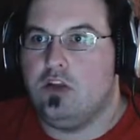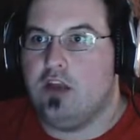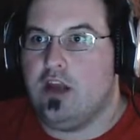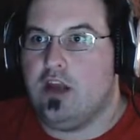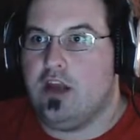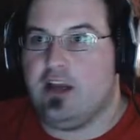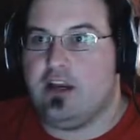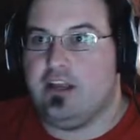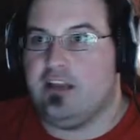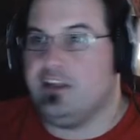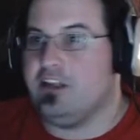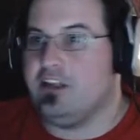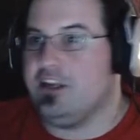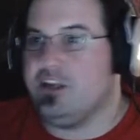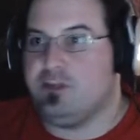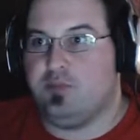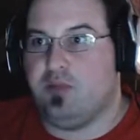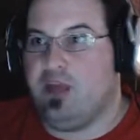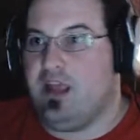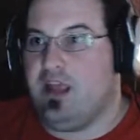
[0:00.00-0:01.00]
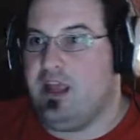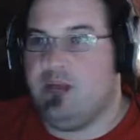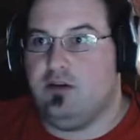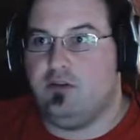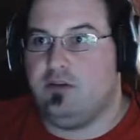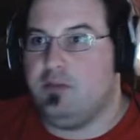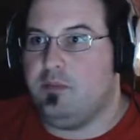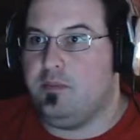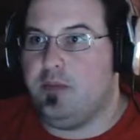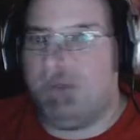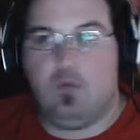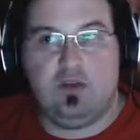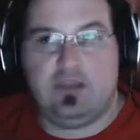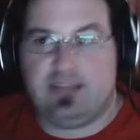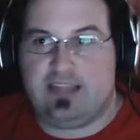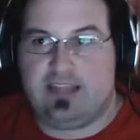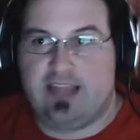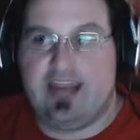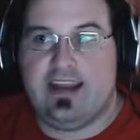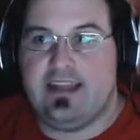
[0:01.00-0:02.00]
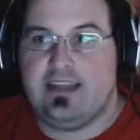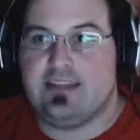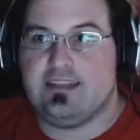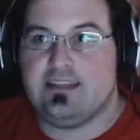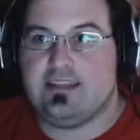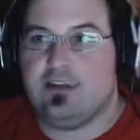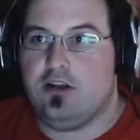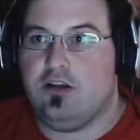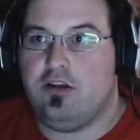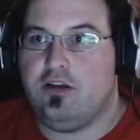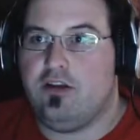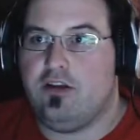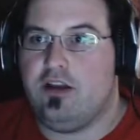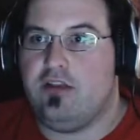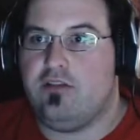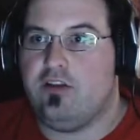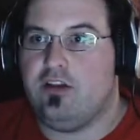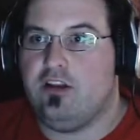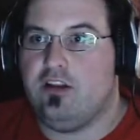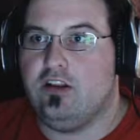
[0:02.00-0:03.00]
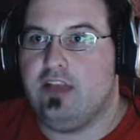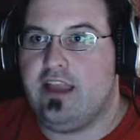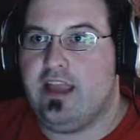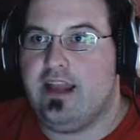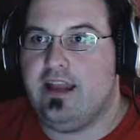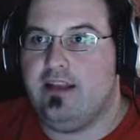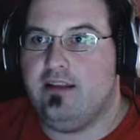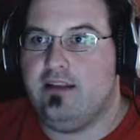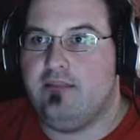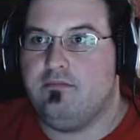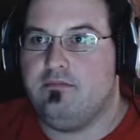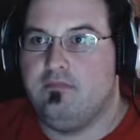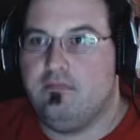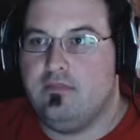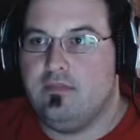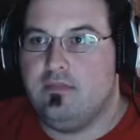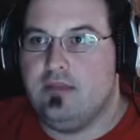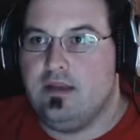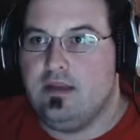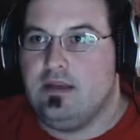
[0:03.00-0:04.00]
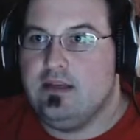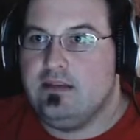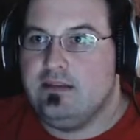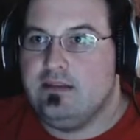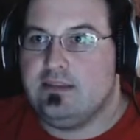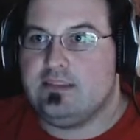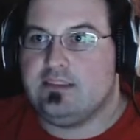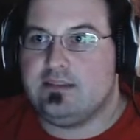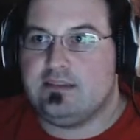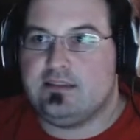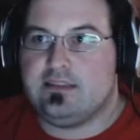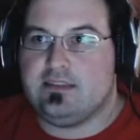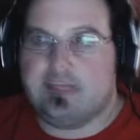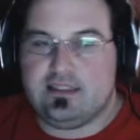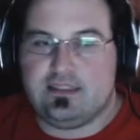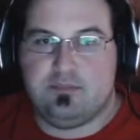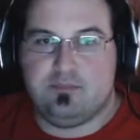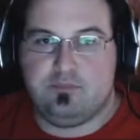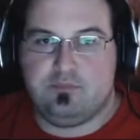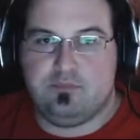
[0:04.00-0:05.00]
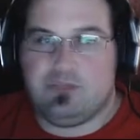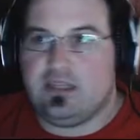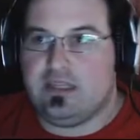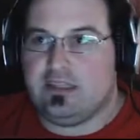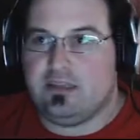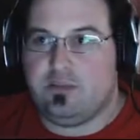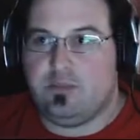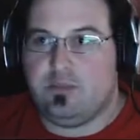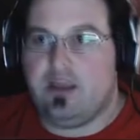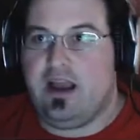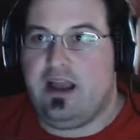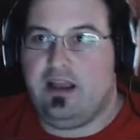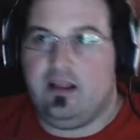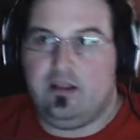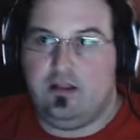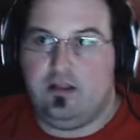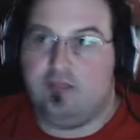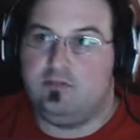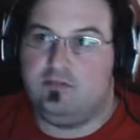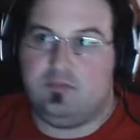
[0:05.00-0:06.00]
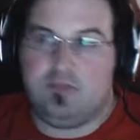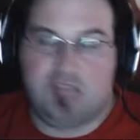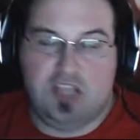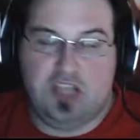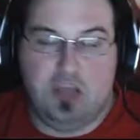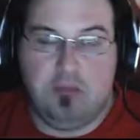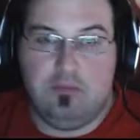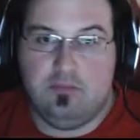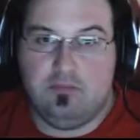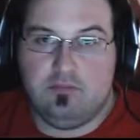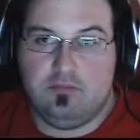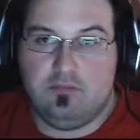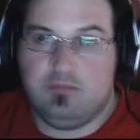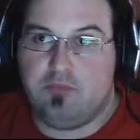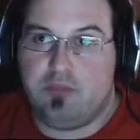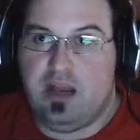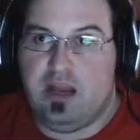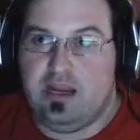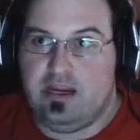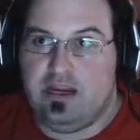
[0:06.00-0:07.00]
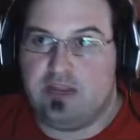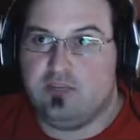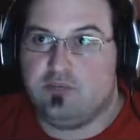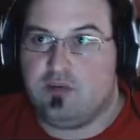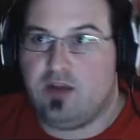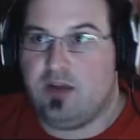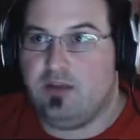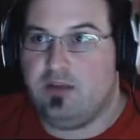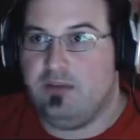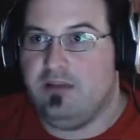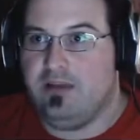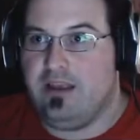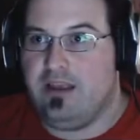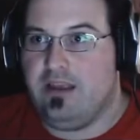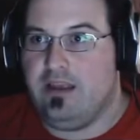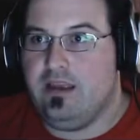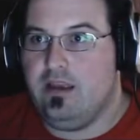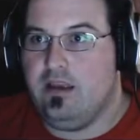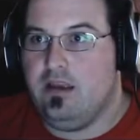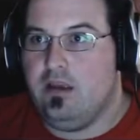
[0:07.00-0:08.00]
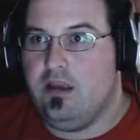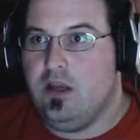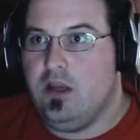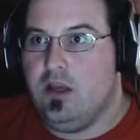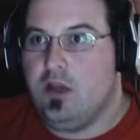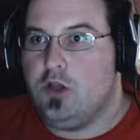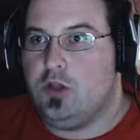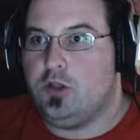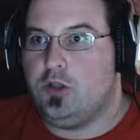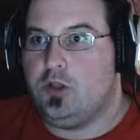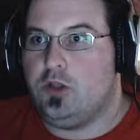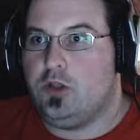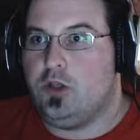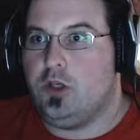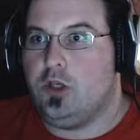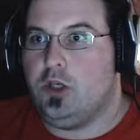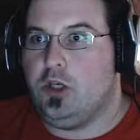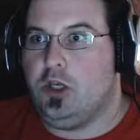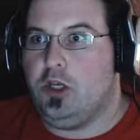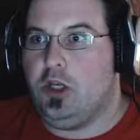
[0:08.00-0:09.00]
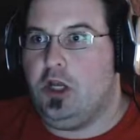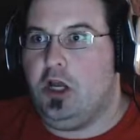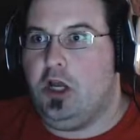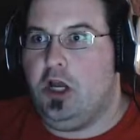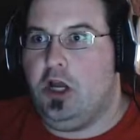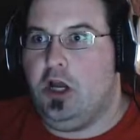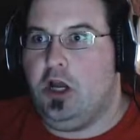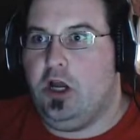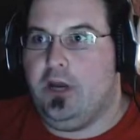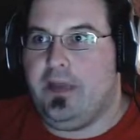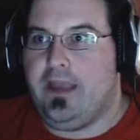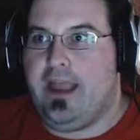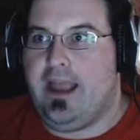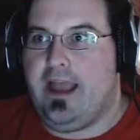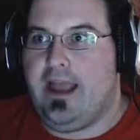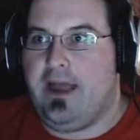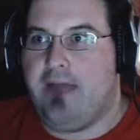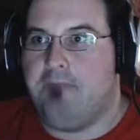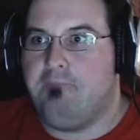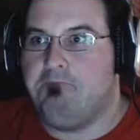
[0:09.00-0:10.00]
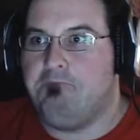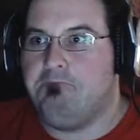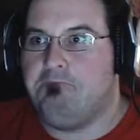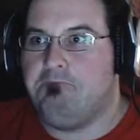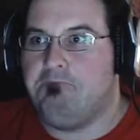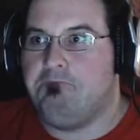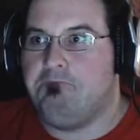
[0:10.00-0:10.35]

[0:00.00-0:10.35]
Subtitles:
You're not going to explain to me what that is at all? You're not even going to look at it? That's a pile of something. Bodies, probably. Oh, yeah!